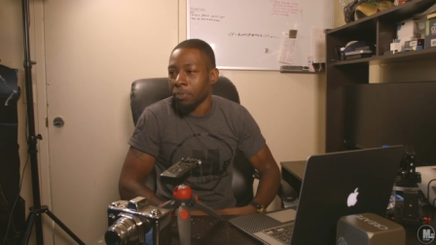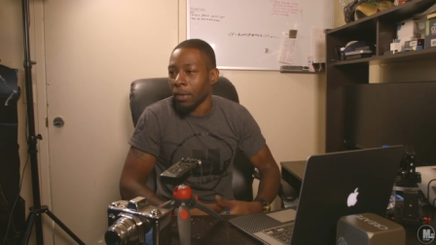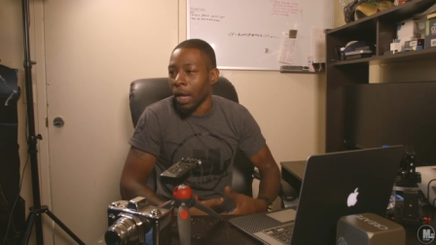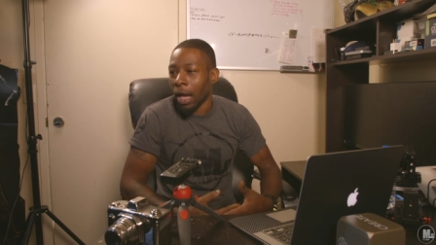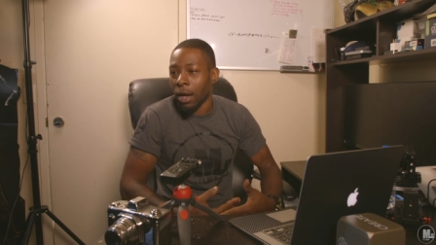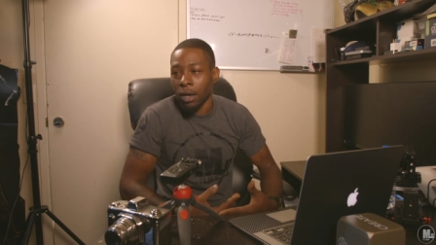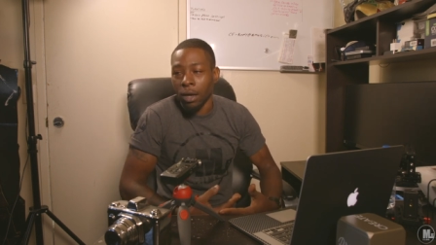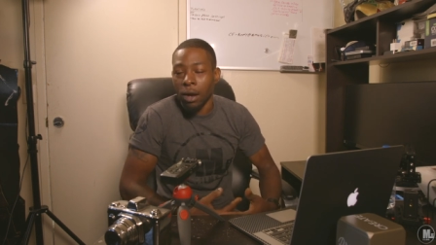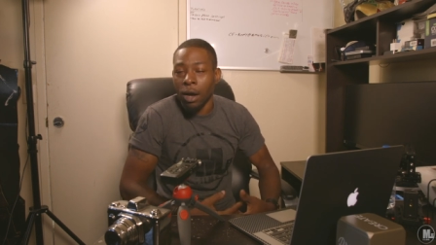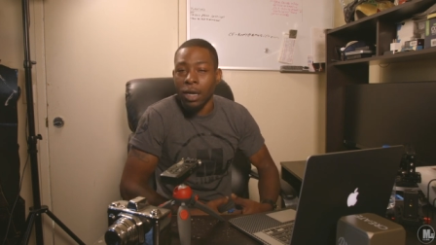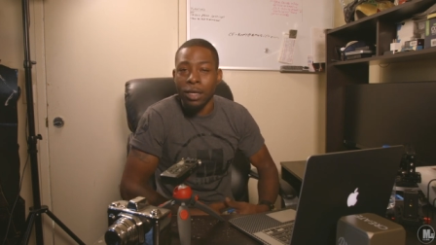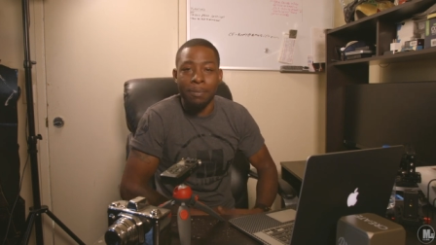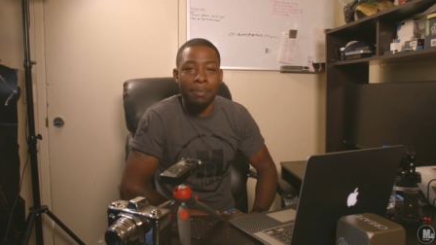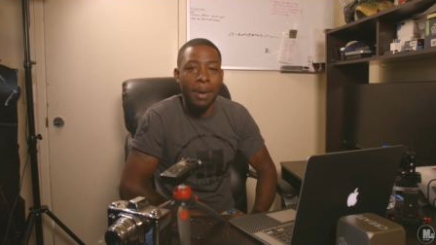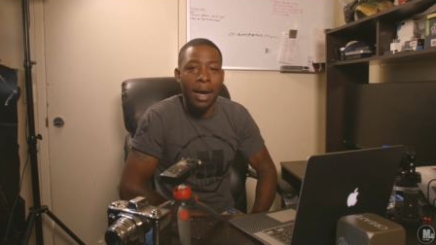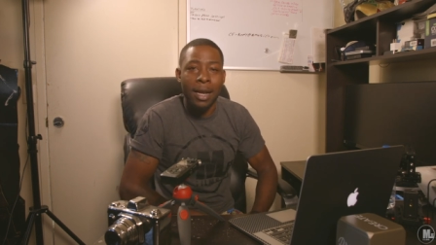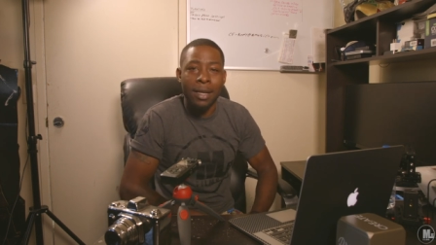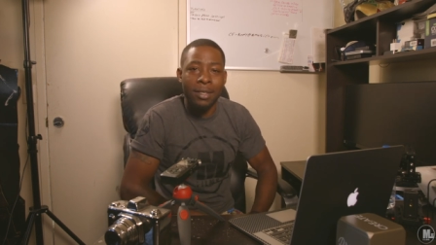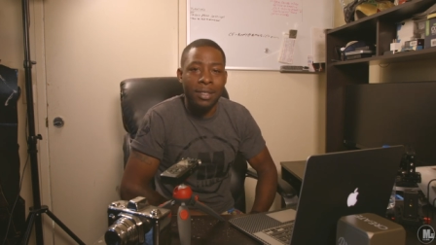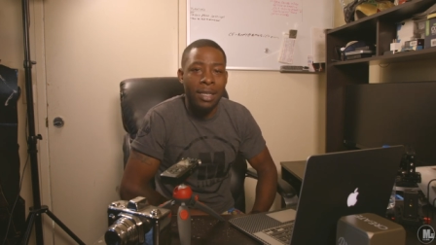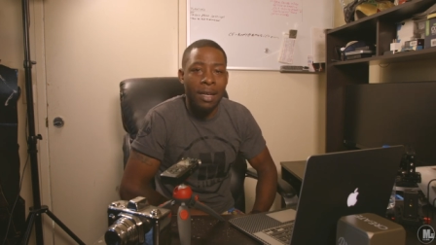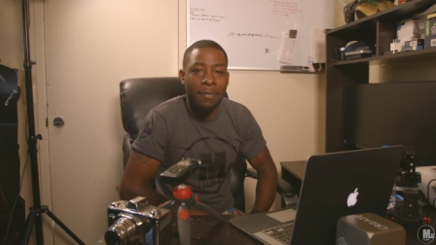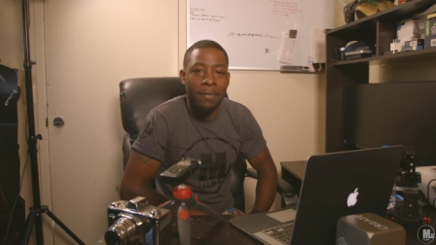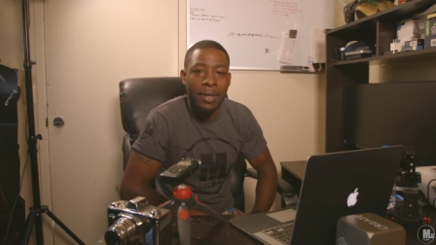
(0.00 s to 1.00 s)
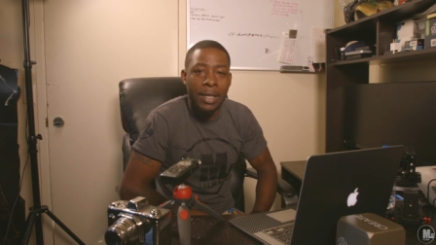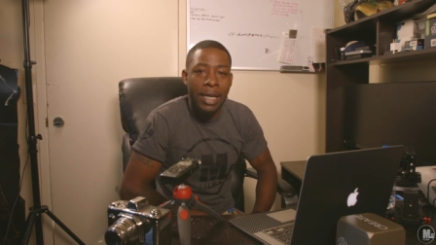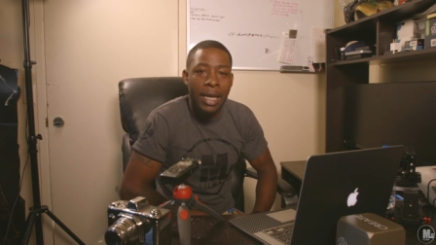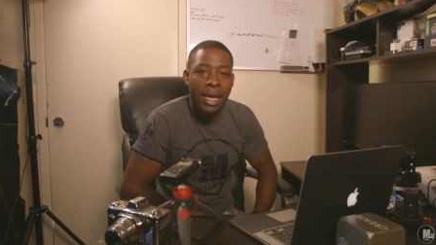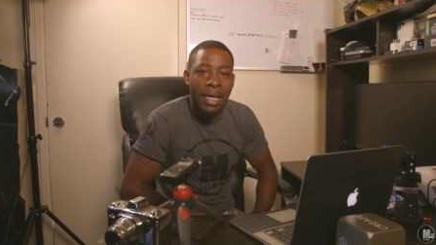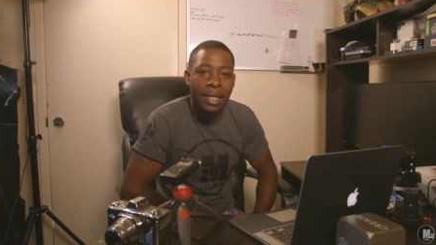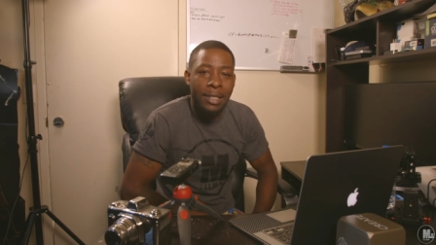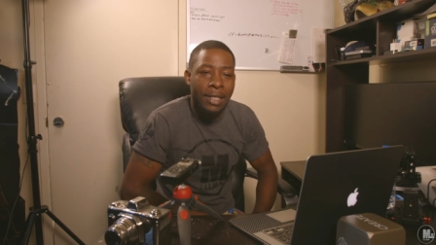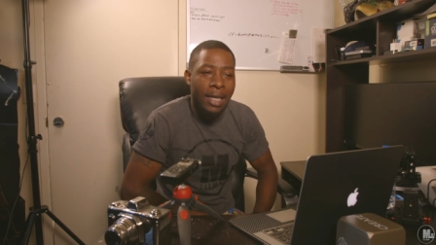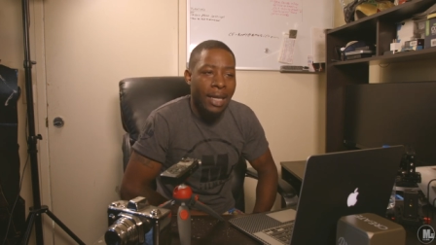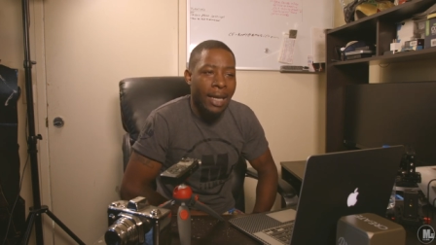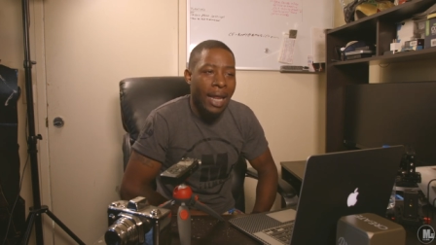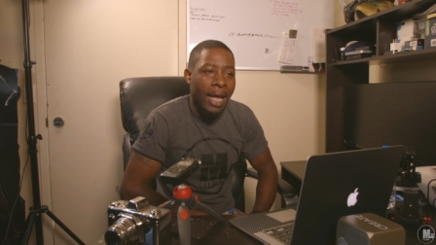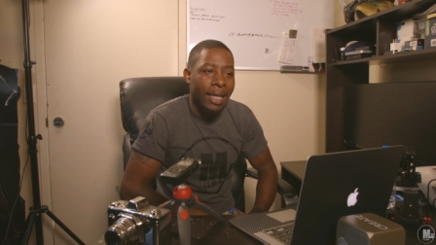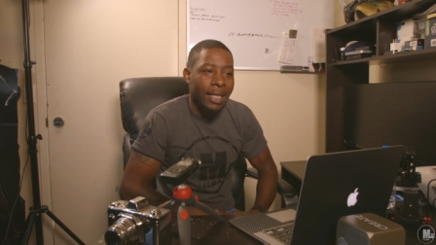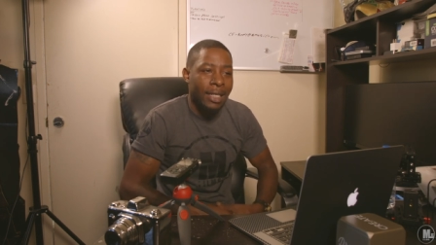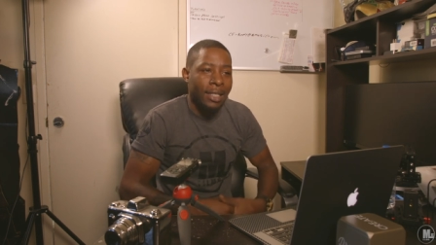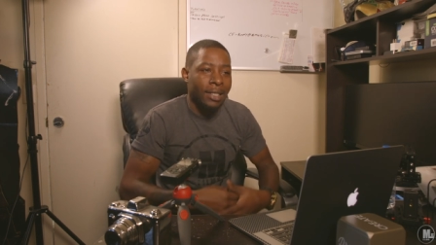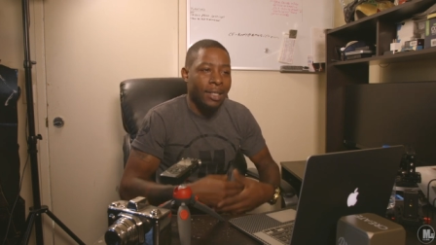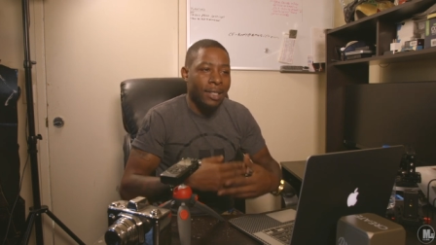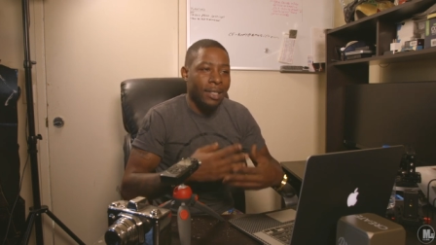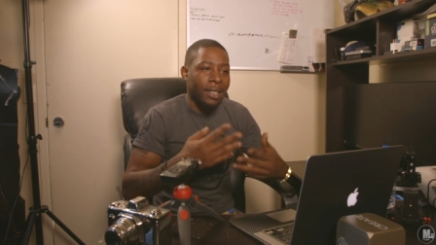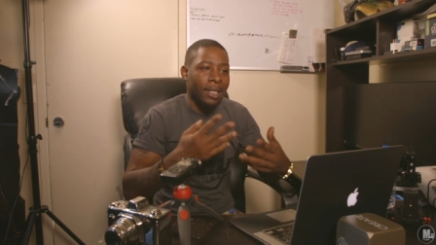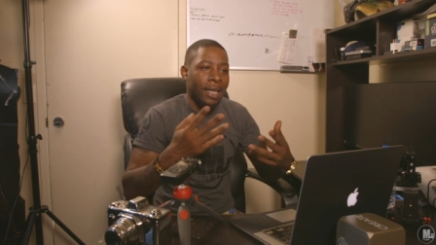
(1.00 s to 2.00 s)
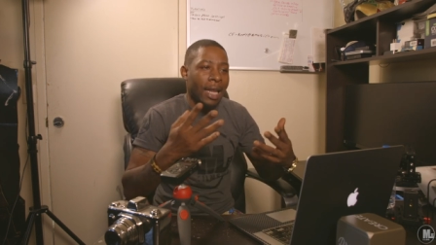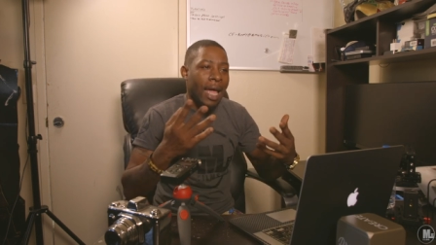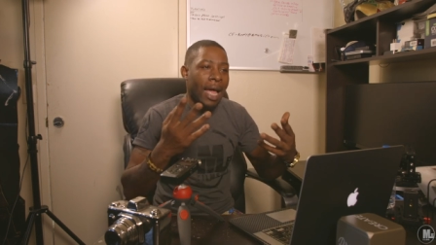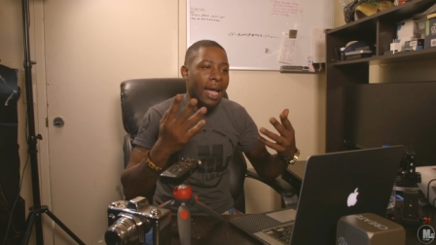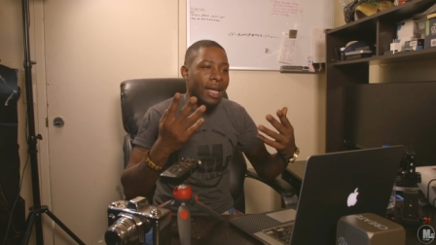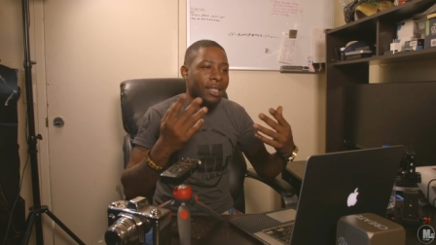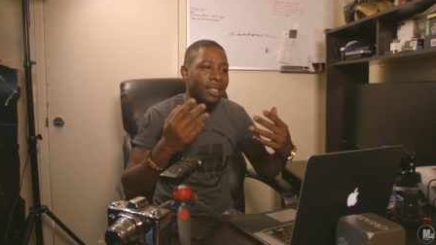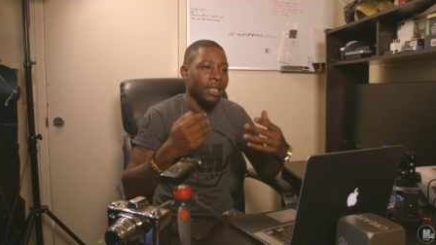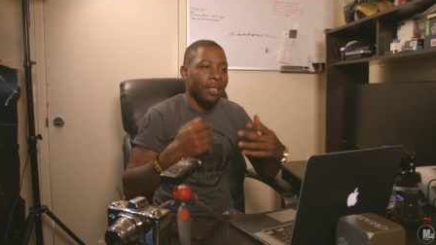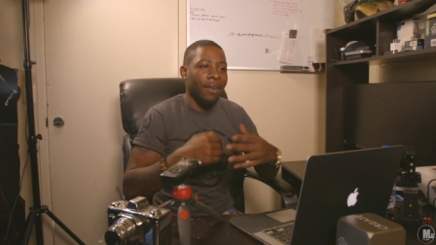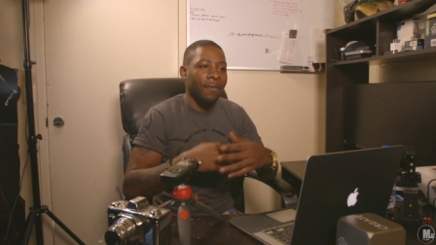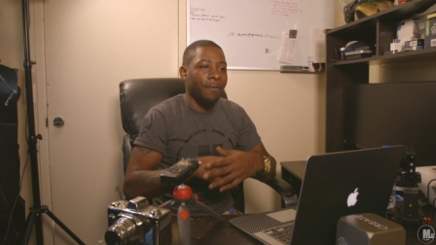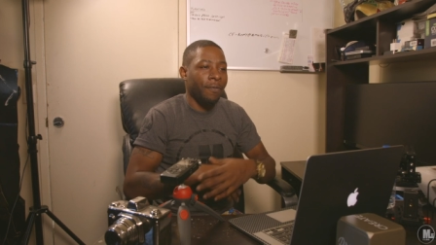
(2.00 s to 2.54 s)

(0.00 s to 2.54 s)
I can always buy the stuff again. It's not like this is the last of